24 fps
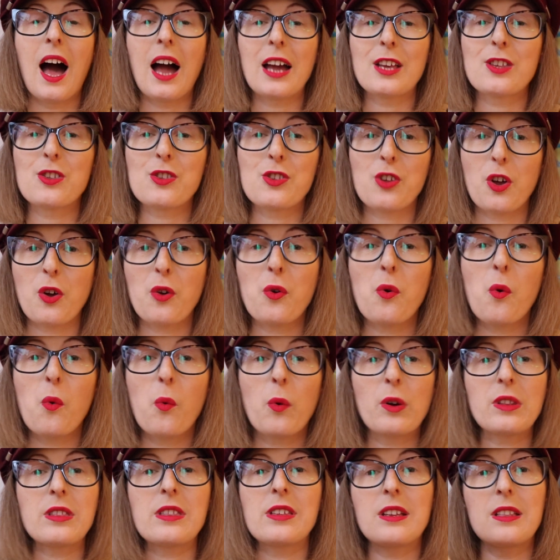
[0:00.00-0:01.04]
I so
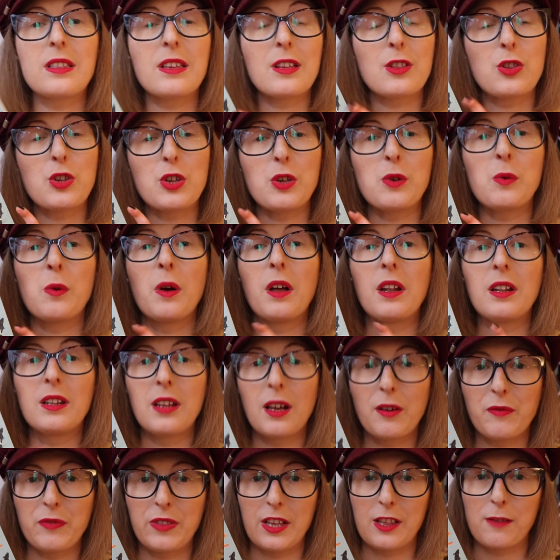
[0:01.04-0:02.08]
wanted to
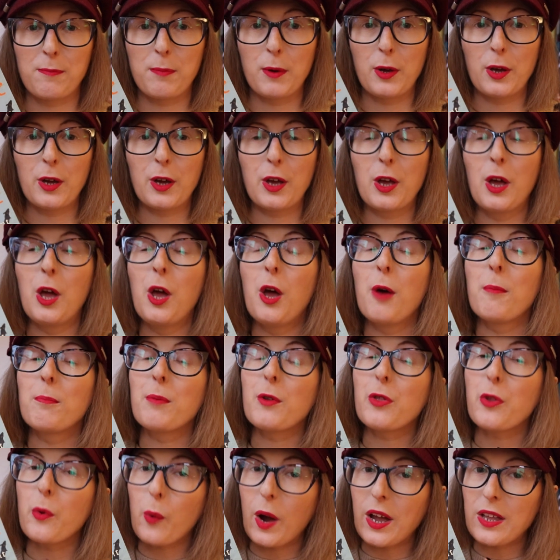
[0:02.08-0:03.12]
love this book,
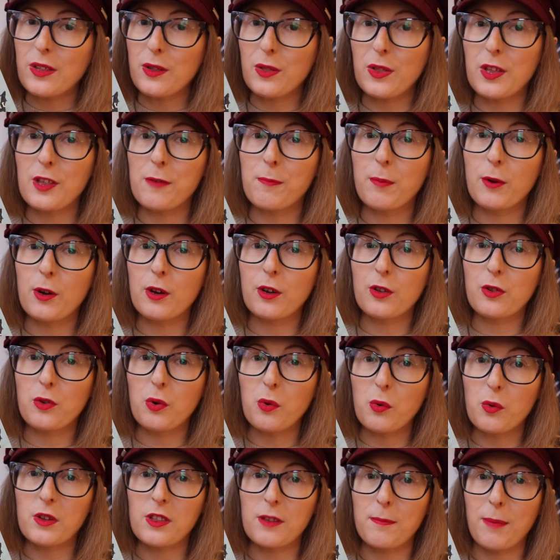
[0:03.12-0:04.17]
but the way that this book
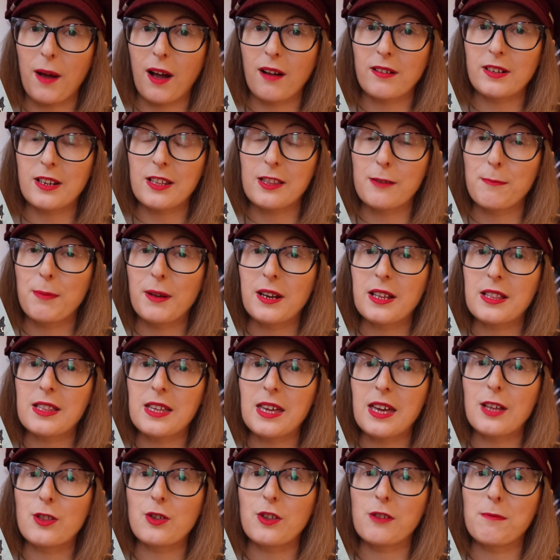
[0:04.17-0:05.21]
talks about
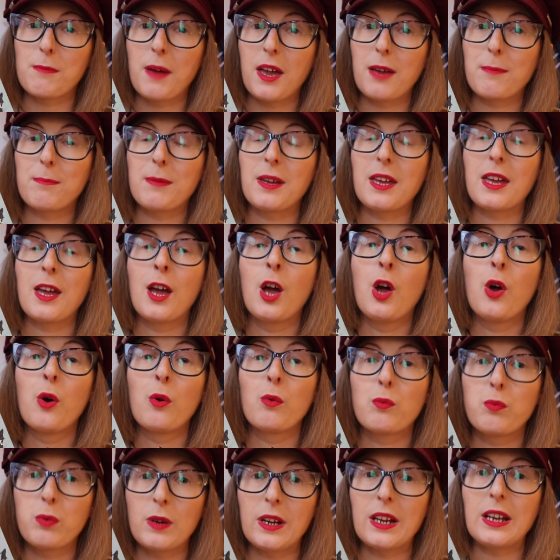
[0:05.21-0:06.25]
disability, it just made me
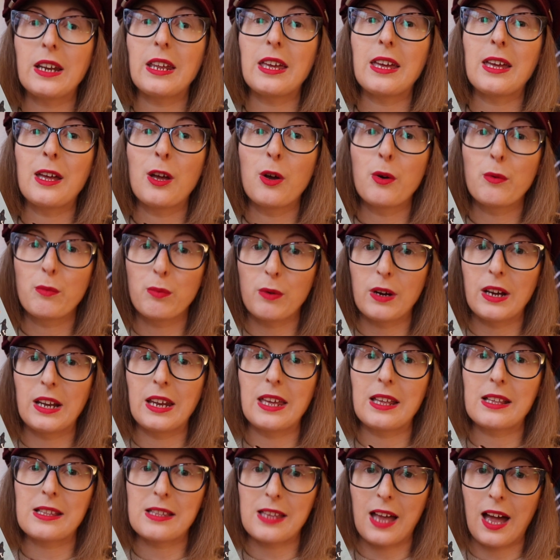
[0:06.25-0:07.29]
really,
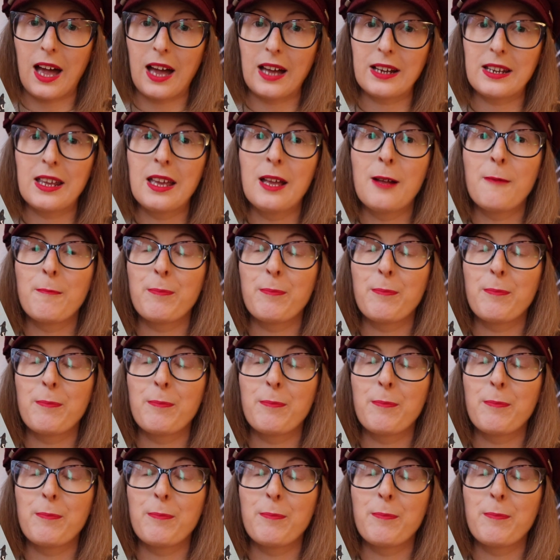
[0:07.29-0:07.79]
really sad.